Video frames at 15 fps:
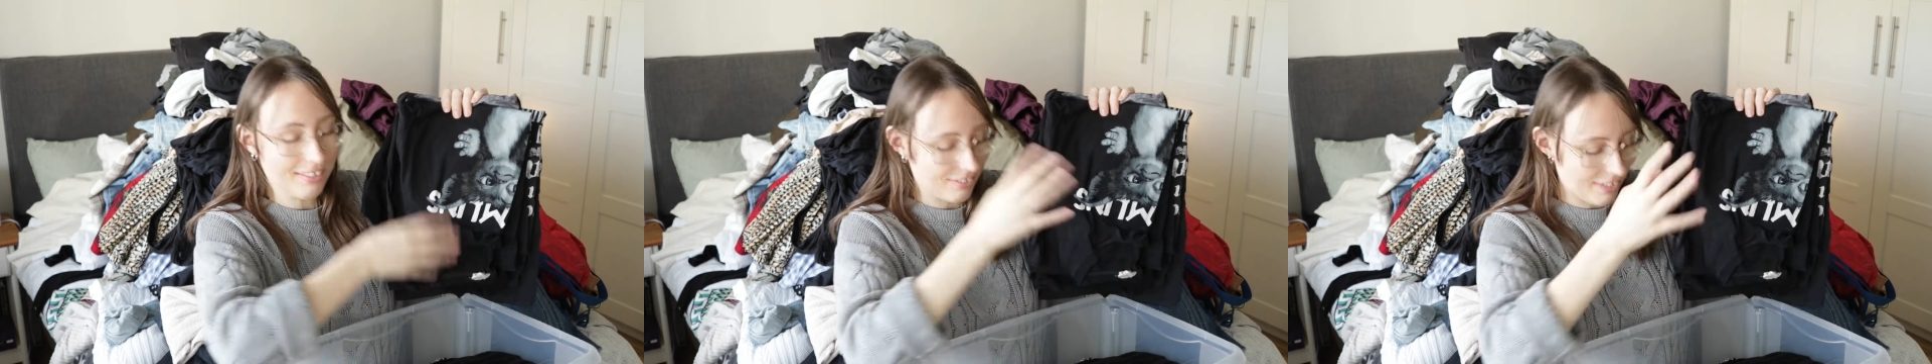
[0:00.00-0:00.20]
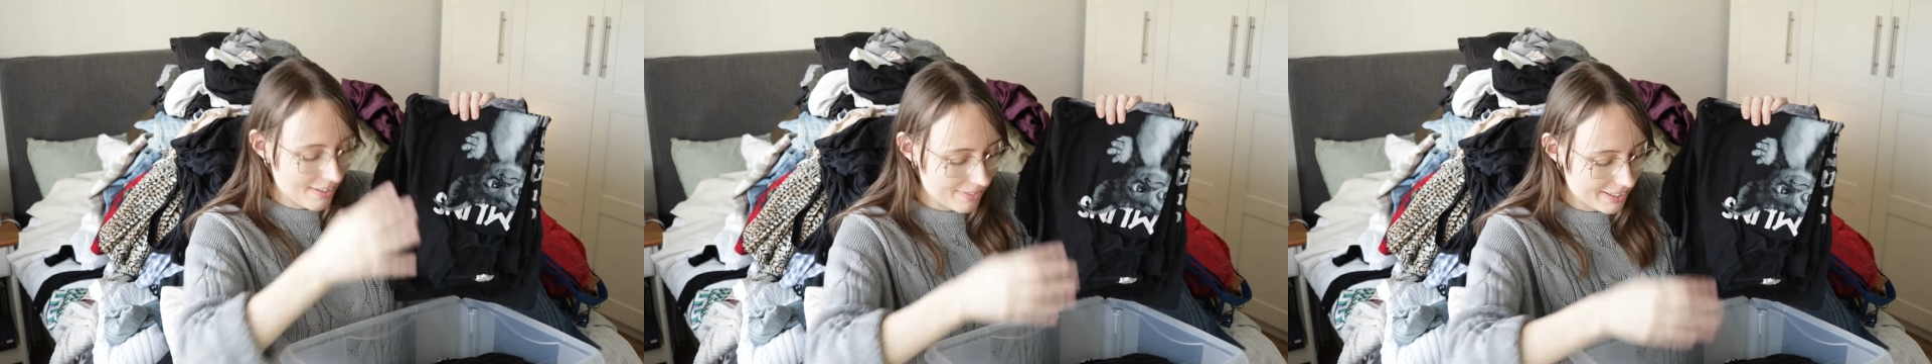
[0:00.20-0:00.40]

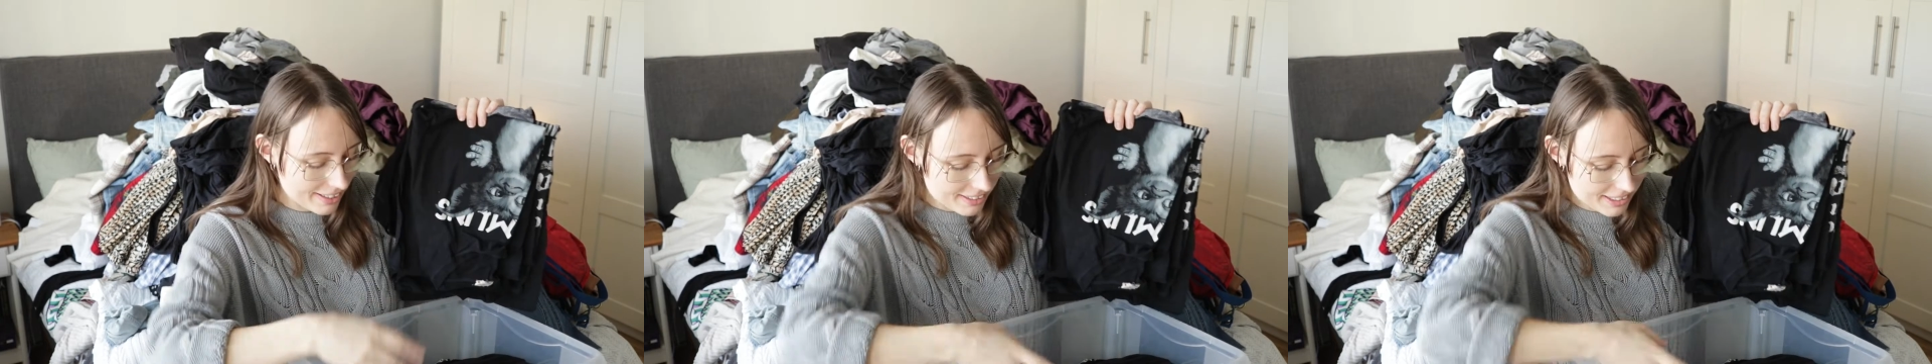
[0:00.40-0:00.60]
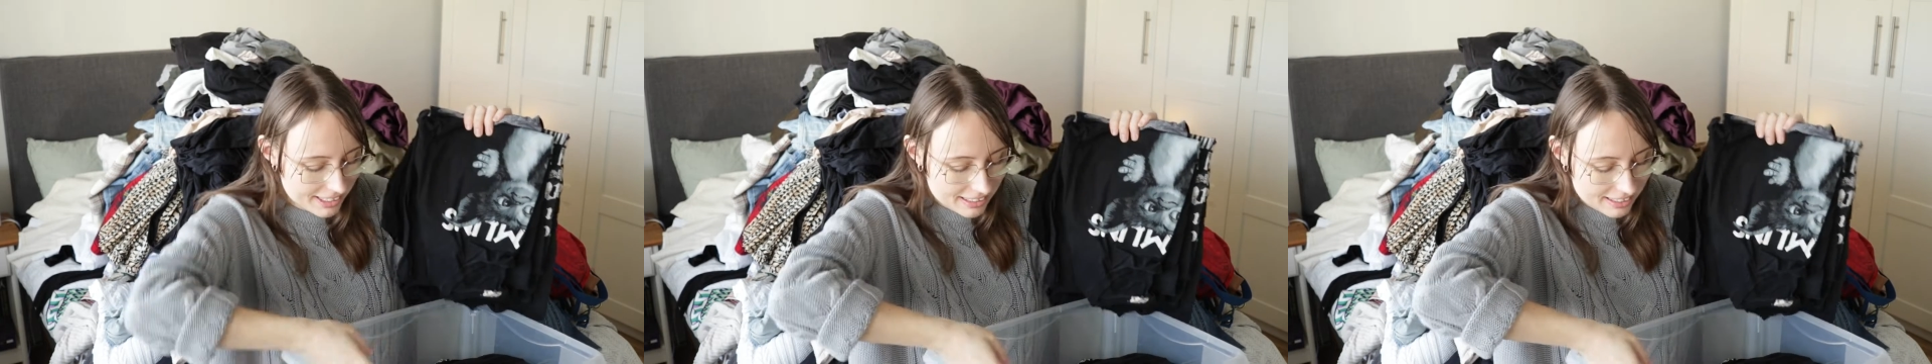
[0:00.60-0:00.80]
graphic
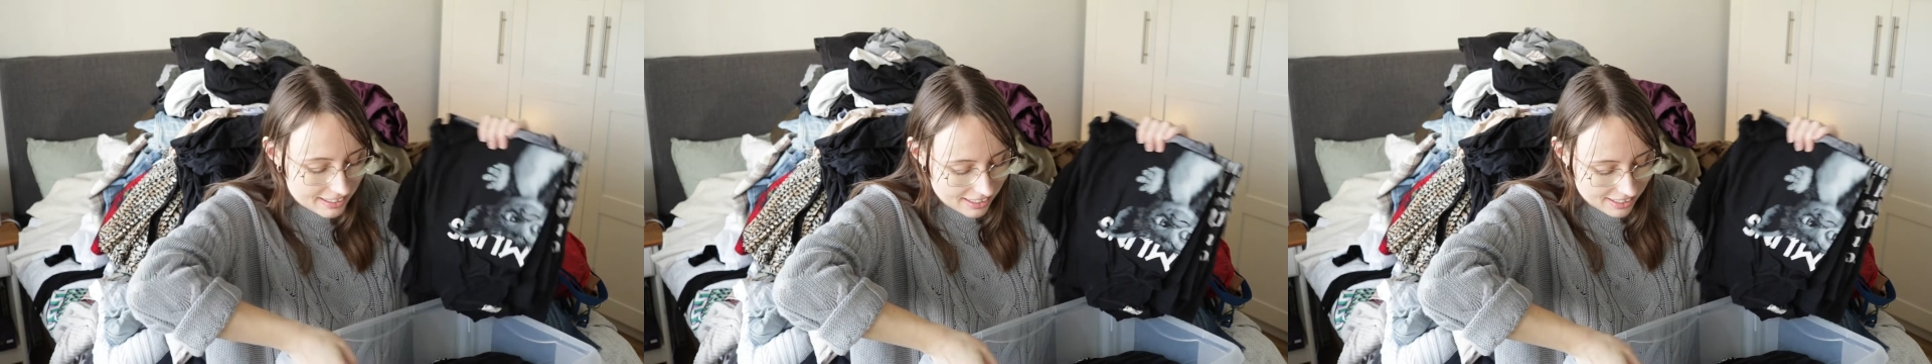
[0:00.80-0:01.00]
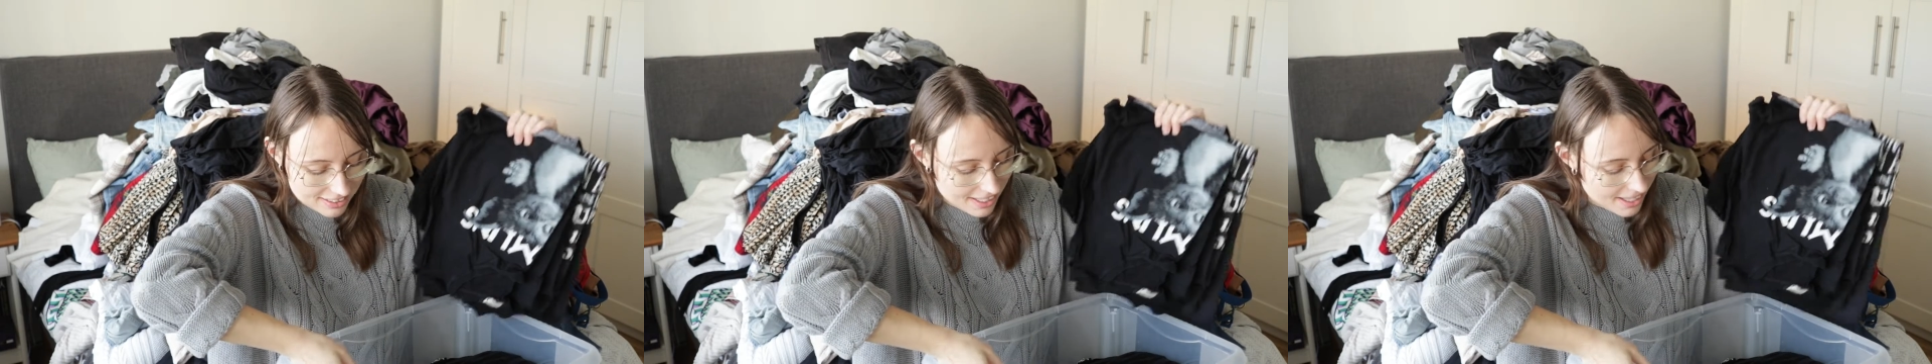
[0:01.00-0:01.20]
tees
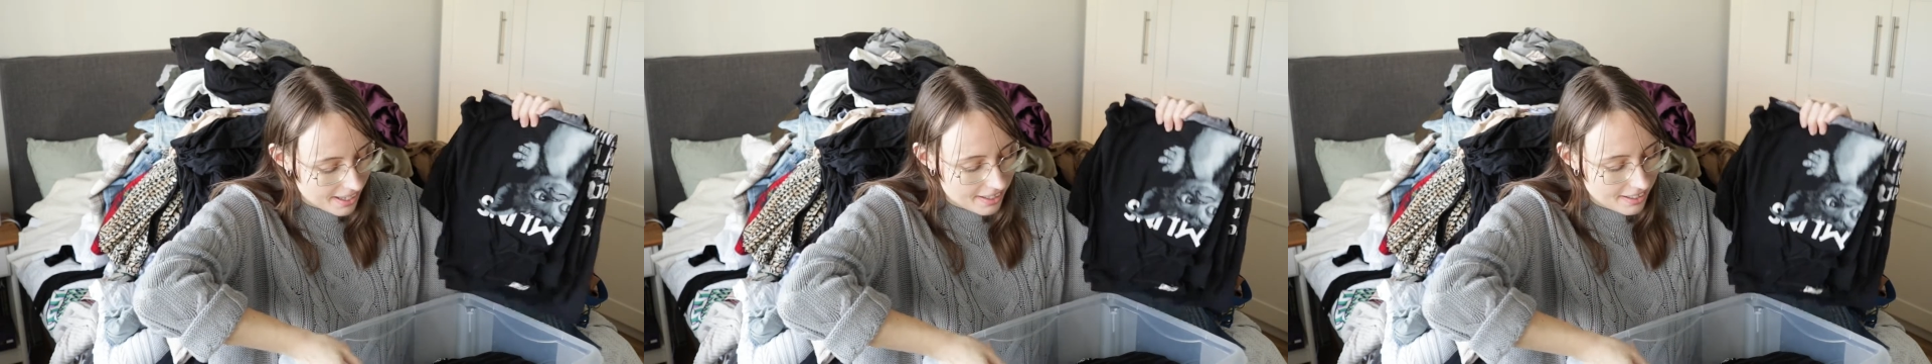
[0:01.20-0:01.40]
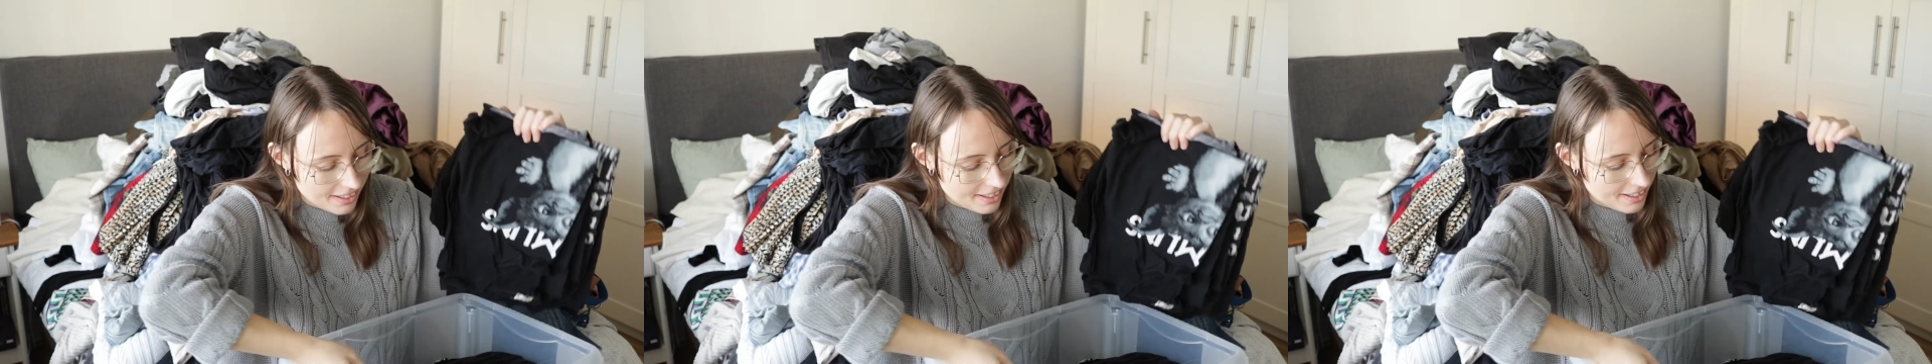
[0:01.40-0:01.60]
is here,
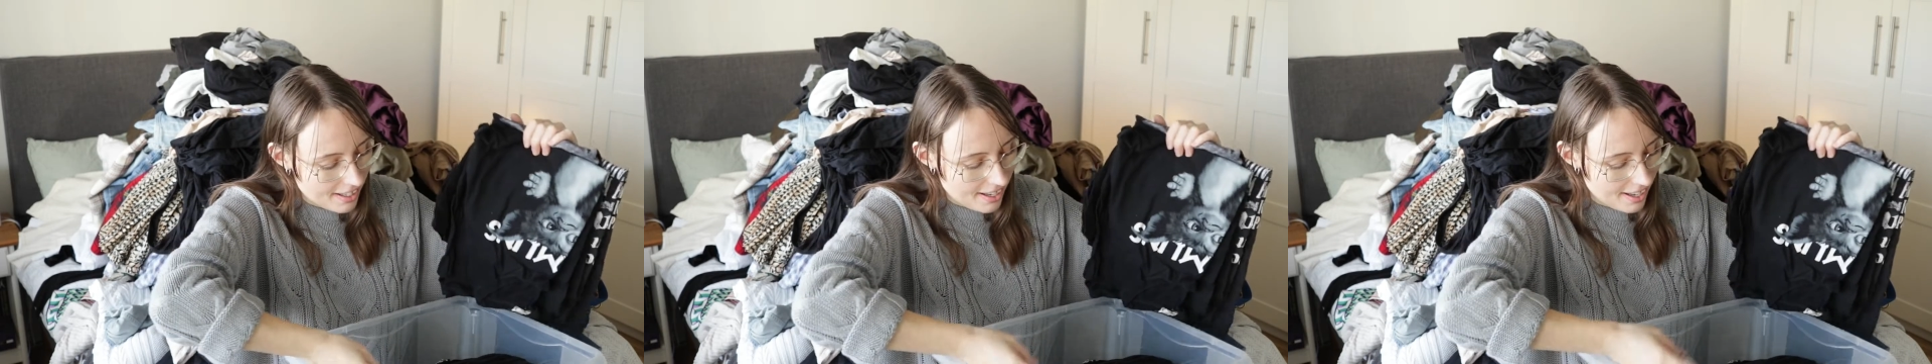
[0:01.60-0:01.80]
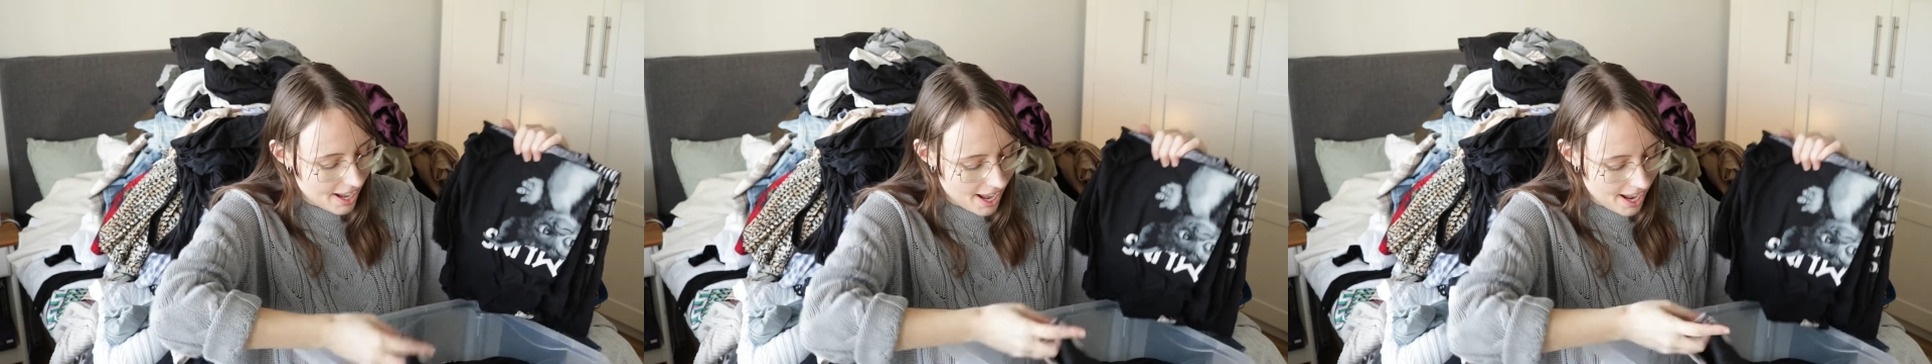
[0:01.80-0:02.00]

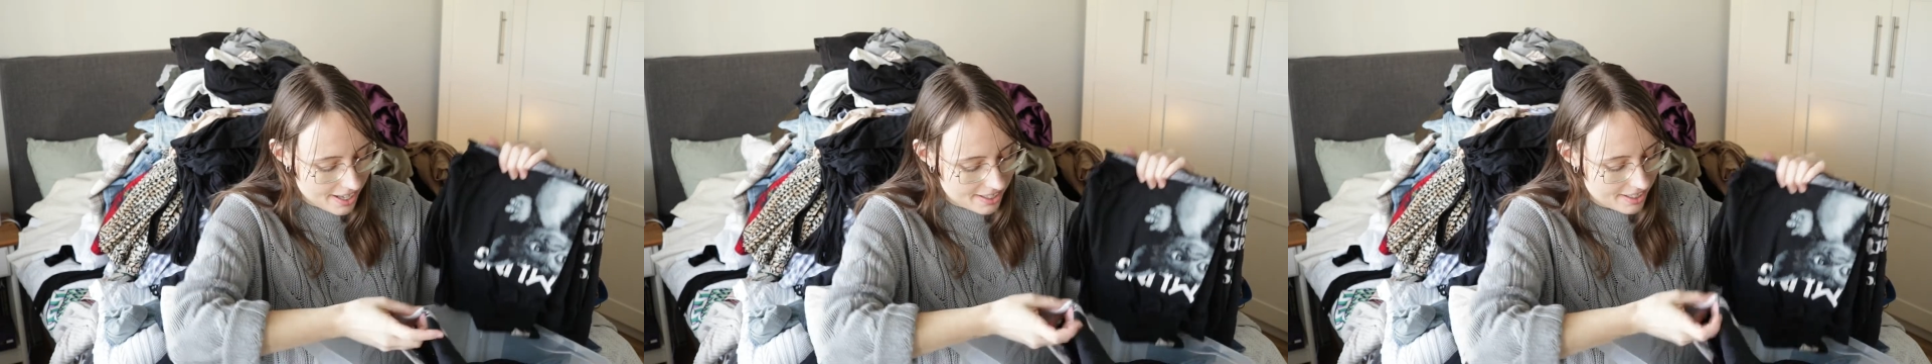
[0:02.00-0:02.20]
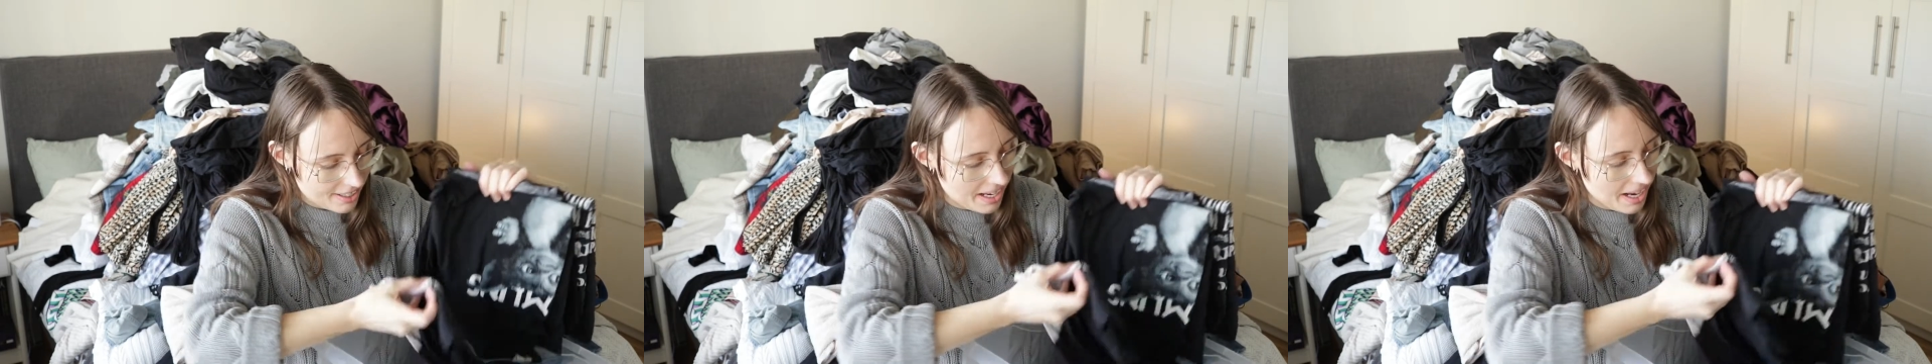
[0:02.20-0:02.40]

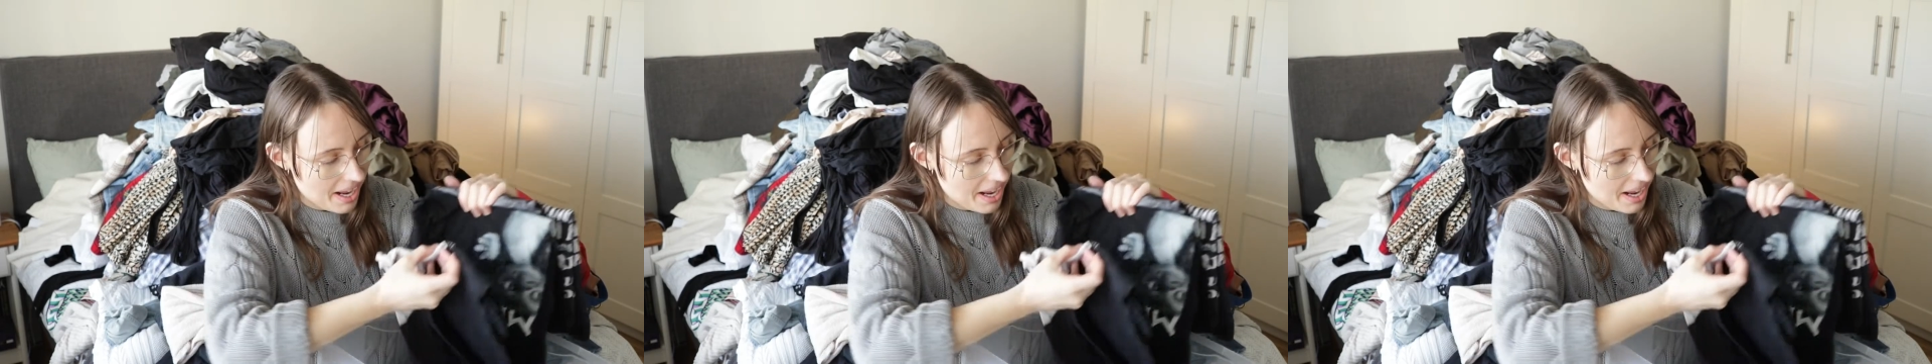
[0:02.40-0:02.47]
and